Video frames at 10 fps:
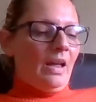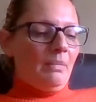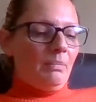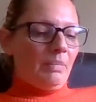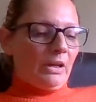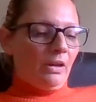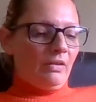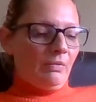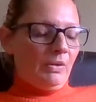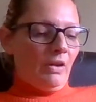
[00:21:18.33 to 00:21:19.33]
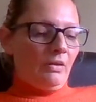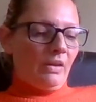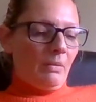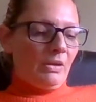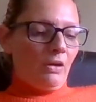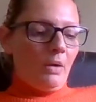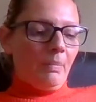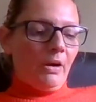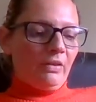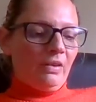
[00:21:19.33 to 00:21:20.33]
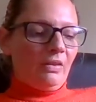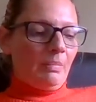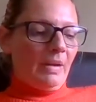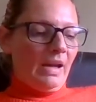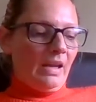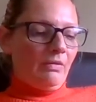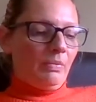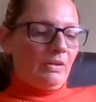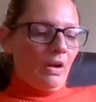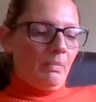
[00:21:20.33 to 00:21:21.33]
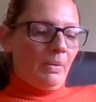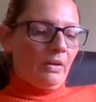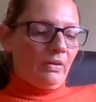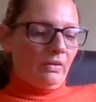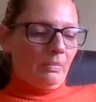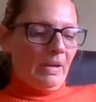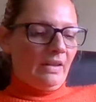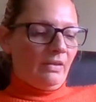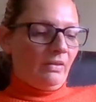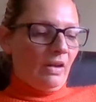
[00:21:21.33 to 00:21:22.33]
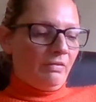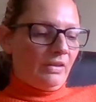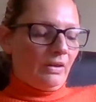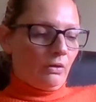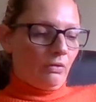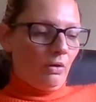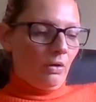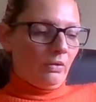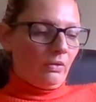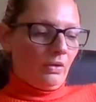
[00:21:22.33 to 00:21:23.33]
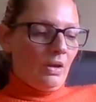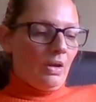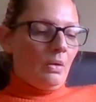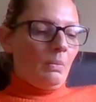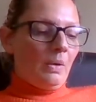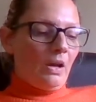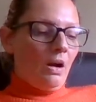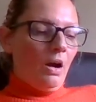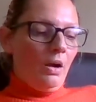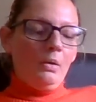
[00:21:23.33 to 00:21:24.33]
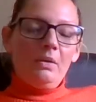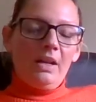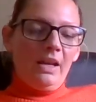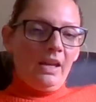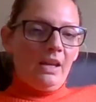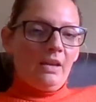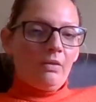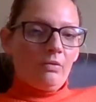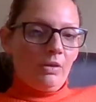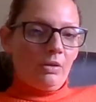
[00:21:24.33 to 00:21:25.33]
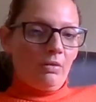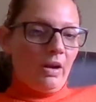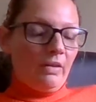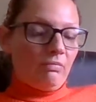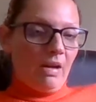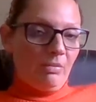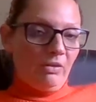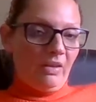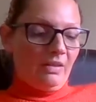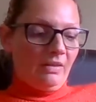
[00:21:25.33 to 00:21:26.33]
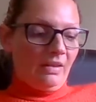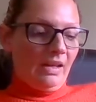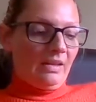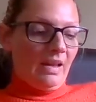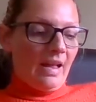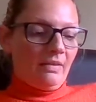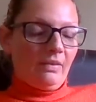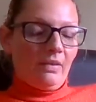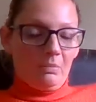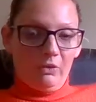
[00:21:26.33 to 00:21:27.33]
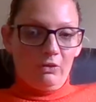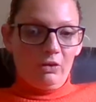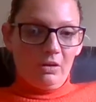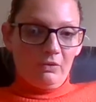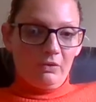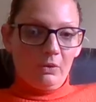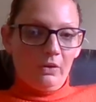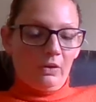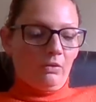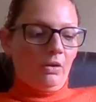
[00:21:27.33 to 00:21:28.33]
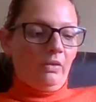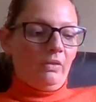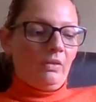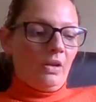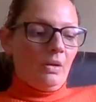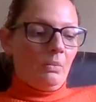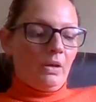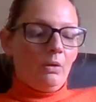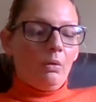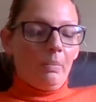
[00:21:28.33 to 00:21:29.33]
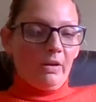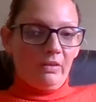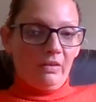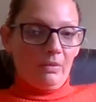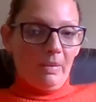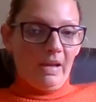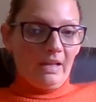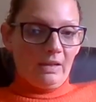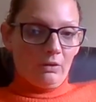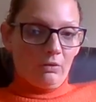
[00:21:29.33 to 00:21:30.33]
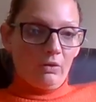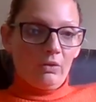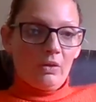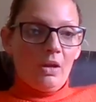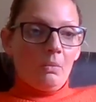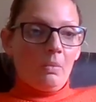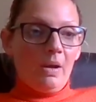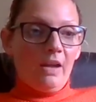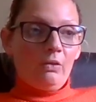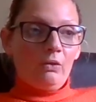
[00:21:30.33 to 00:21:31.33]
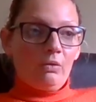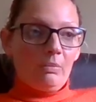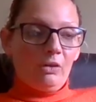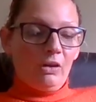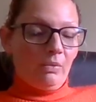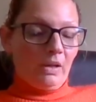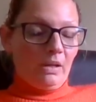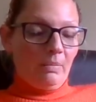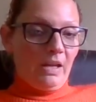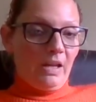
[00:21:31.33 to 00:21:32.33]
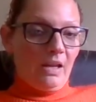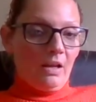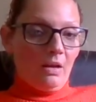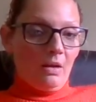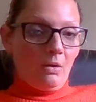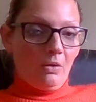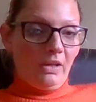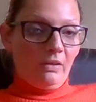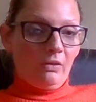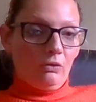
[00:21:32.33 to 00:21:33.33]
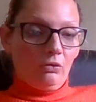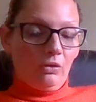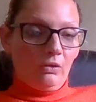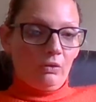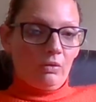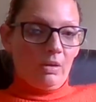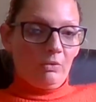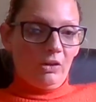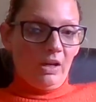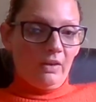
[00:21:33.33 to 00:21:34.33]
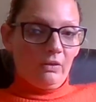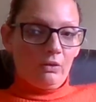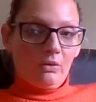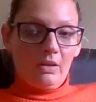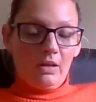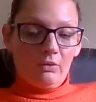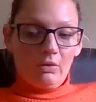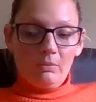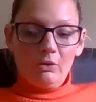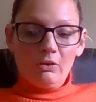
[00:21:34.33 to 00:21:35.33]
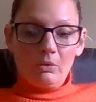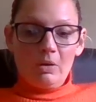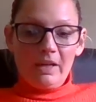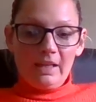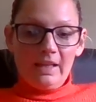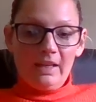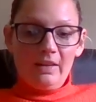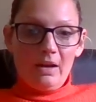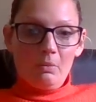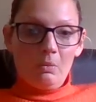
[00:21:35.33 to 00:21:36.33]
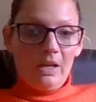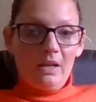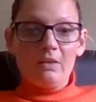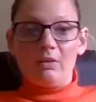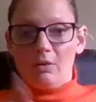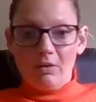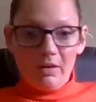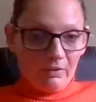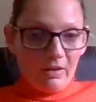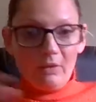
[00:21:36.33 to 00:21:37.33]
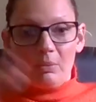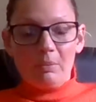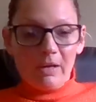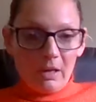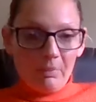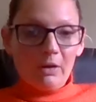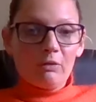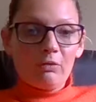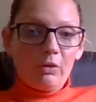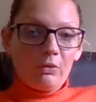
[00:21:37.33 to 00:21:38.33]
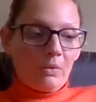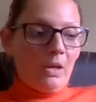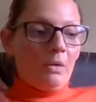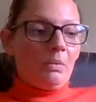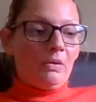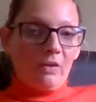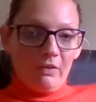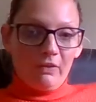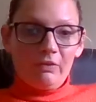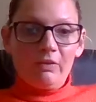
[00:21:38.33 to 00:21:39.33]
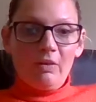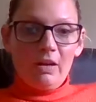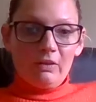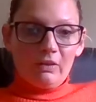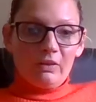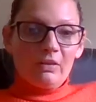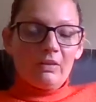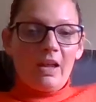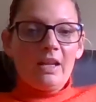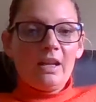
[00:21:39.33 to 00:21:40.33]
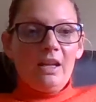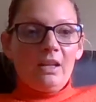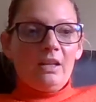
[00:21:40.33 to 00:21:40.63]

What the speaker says: Because if we don't do that, we don't participate. If we don't participate in the suffering of the cross, we are only, through Christ, represented and substituted for the cross. We are not participating in the cross. Where scripture, if we're going to be honest and true to scripture, the scriptures are quite clear that we deny ourselves, we pick up our cross, we suffer for righteousness' sake.